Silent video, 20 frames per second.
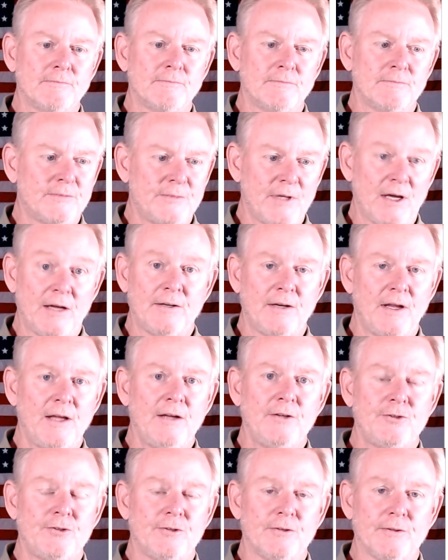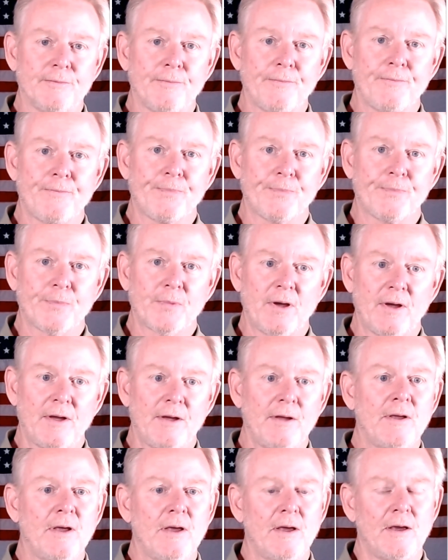detonation,
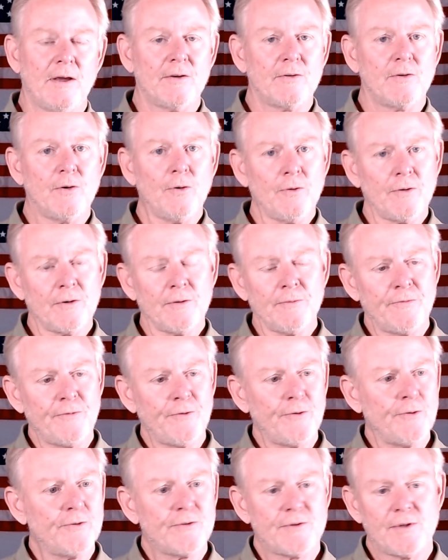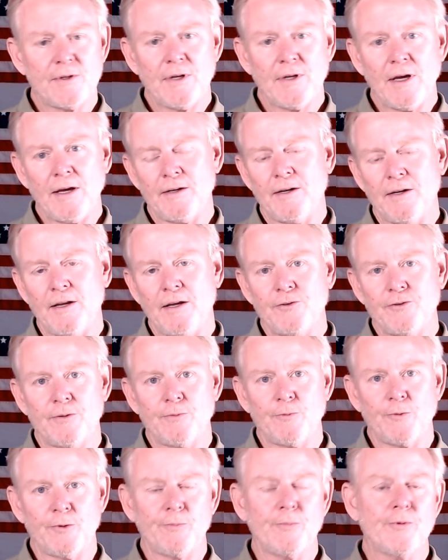okay? And don't confuse
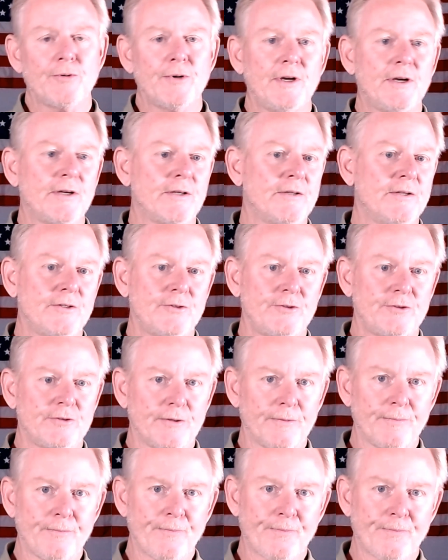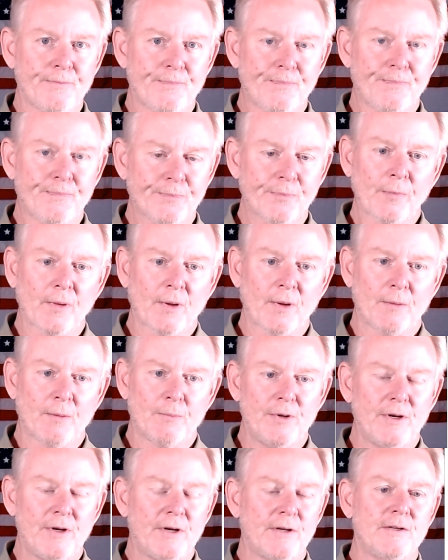detonation with pre-ignition.
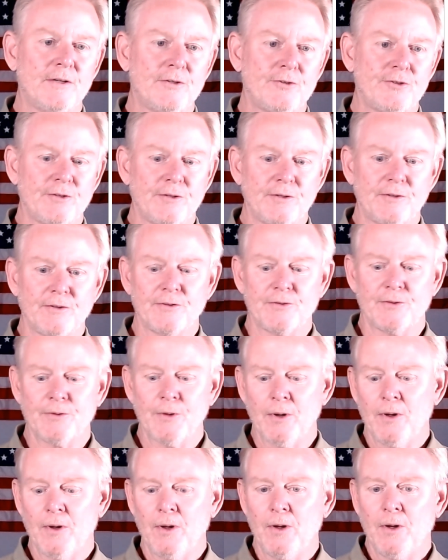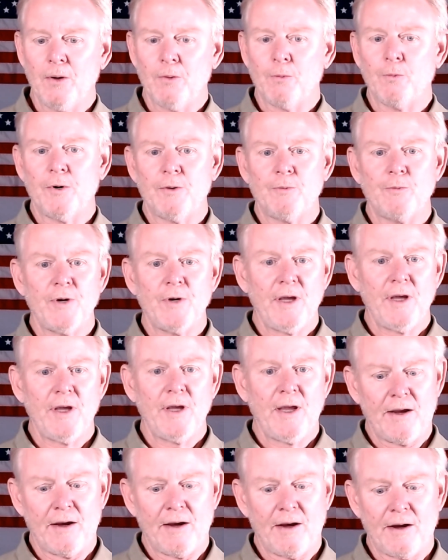Pre-ignition is when we
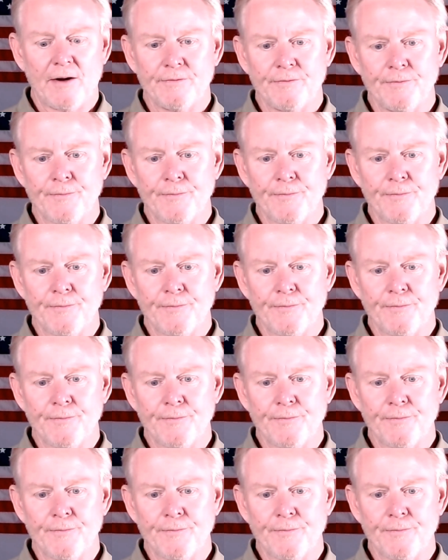have